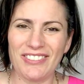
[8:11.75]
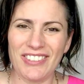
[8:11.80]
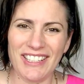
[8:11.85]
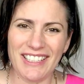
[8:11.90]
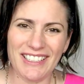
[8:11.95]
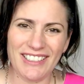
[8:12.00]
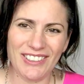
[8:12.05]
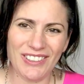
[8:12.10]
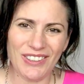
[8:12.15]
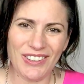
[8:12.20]

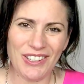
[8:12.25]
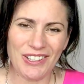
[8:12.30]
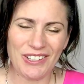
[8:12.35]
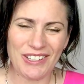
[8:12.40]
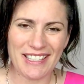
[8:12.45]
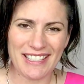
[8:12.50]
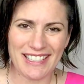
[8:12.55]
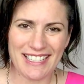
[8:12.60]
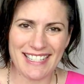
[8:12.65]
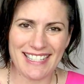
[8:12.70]
Feel the
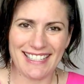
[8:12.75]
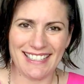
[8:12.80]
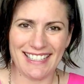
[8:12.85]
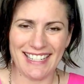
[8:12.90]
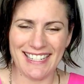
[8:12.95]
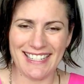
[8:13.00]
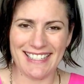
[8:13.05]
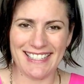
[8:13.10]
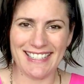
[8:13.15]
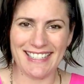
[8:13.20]

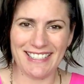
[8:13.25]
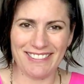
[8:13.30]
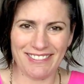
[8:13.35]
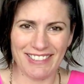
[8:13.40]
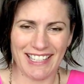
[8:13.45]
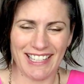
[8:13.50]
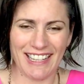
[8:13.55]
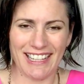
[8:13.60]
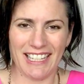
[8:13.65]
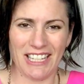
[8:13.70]
sensation of
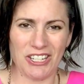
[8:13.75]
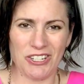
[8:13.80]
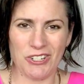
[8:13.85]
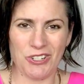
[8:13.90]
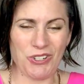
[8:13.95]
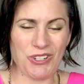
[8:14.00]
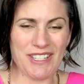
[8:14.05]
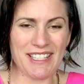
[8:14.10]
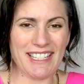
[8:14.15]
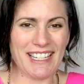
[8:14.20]
the
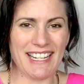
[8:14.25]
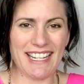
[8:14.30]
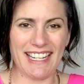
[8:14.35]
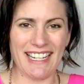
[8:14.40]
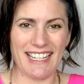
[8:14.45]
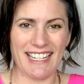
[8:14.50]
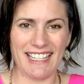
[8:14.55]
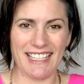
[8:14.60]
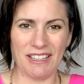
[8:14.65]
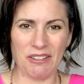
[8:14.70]

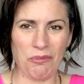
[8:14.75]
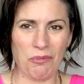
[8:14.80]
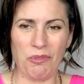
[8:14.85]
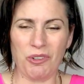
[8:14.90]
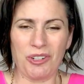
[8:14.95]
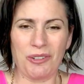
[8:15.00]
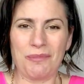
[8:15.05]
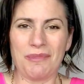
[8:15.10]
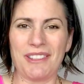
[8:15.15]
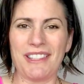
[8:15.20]
electricity and the
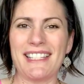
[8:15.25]
warmth